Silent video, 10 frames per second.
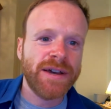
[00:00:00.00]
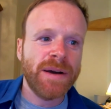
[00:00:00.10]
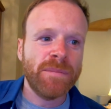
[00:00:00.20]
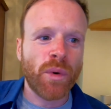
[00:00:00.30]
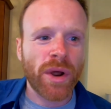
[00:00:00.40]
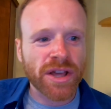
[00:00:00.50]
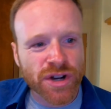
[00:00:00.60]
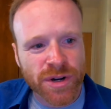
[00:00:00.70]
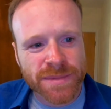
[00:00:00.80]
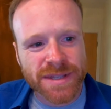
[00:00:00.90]
But when it
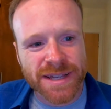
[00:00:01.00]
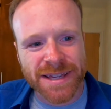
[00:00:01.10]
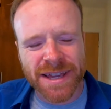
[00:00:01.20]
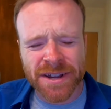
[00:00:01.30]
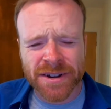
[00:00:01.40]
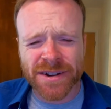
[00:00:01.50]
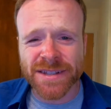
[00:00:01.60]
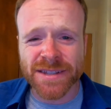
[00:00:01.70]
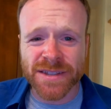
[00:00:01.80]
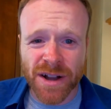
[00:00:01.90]
comes to gear
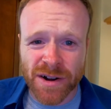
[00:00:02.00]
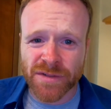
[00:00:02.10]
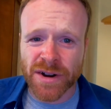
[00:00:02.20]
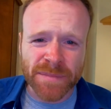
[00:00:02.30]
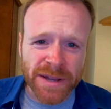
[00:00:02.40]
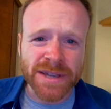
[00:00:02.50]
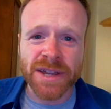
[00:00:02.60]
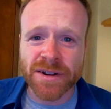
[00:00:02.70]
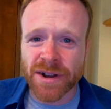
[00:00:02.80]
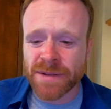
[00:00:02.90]
and software, and by
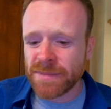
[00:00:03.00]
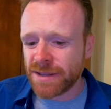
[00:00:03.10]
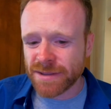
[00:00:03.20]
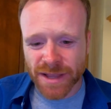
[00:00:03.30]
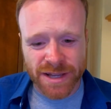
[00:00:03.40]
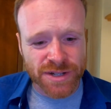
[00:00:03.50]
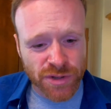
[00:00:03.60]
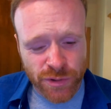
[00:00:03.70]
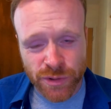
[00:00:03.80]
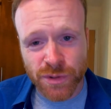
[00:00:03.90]
gear I mean like
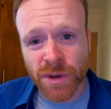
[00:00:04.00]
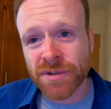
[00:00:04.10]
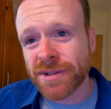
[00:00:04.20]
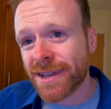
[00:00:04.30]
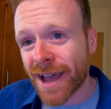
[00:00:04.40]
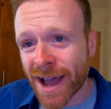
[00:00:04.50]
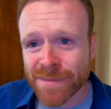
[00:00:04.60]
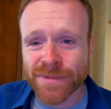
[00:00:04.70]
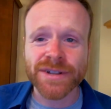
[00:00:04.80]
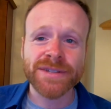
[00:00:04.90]
tools, whether it's
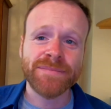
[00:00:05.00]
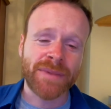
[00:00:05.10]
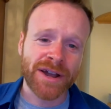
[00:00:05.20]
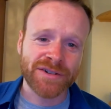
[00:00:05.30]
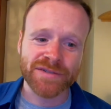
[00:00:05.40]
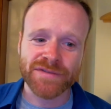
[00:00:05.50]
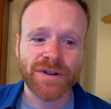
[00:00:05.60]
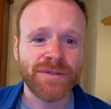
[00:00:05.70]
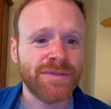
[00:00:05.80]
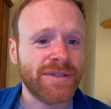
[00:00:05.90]
cameras,
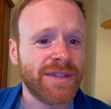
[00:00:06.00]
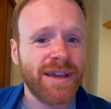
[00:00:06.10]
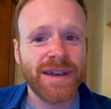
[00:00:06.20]
microphones,